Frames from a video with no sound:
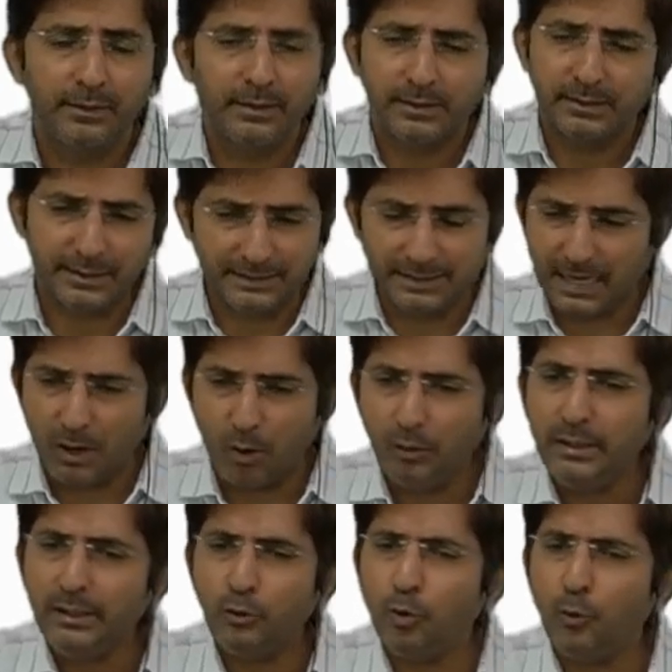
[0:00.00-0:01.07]
See, there are
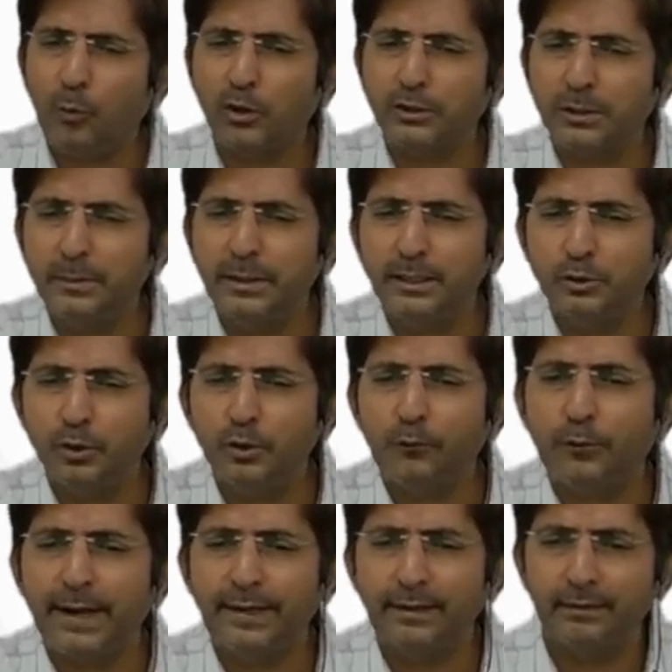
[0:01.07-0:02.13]
only two possibilities you will
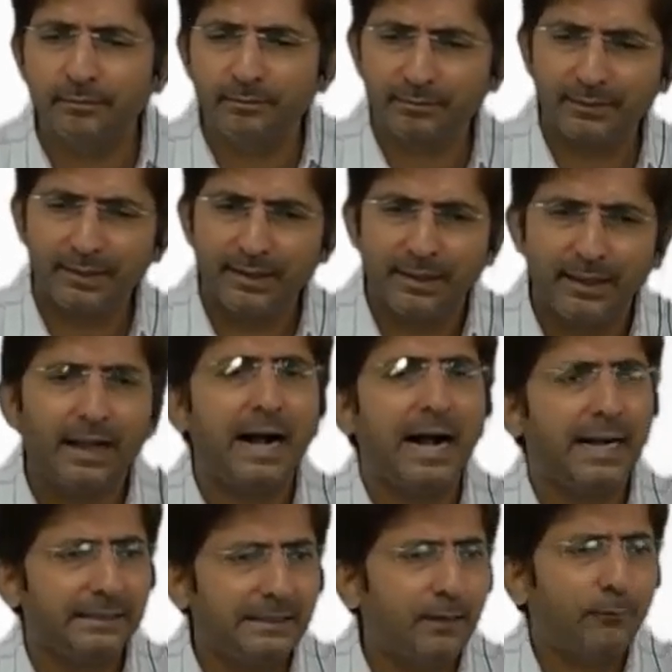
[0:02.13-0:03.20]
find.
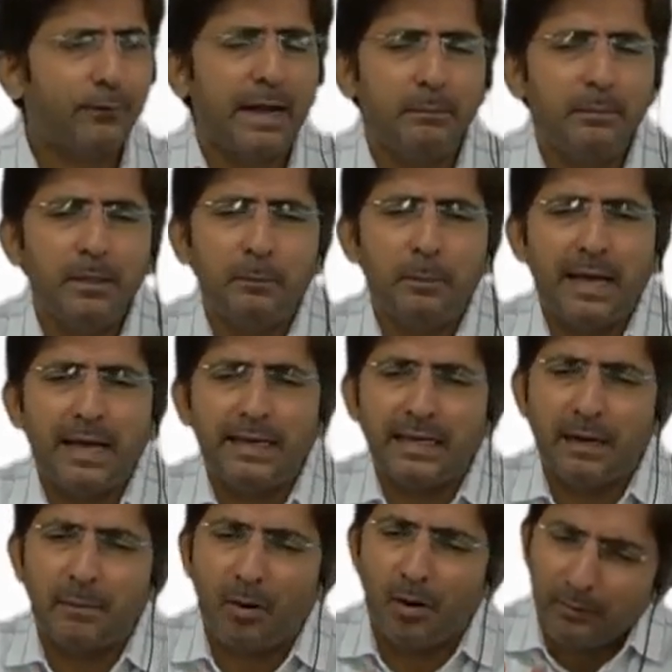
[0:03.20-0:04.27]
Either family planning
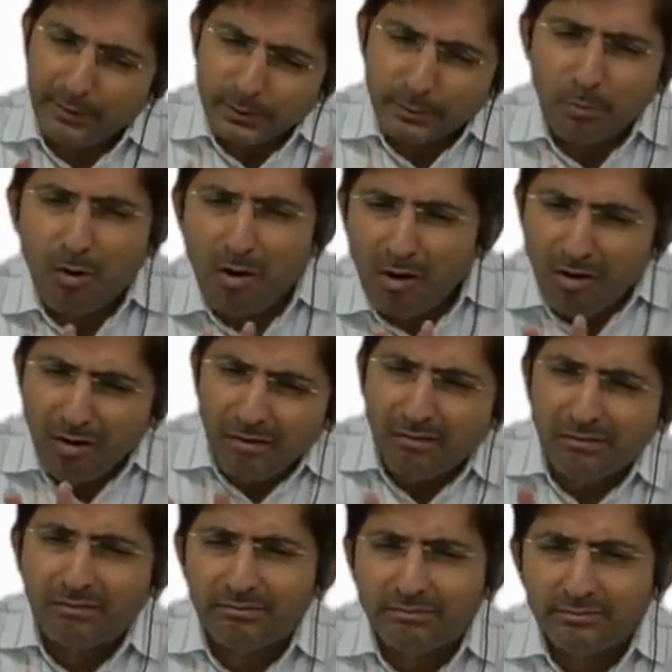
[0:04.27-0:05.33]
amount is
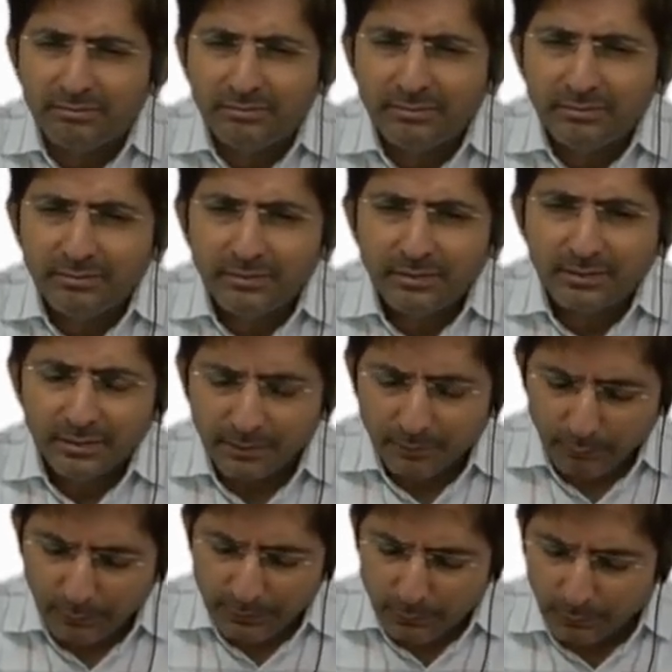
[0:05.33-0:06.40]
small,
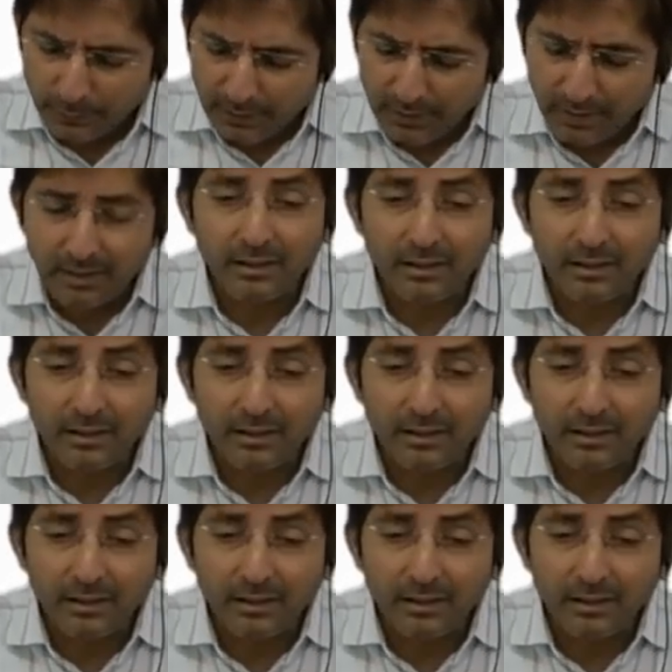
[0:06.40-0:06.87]
which will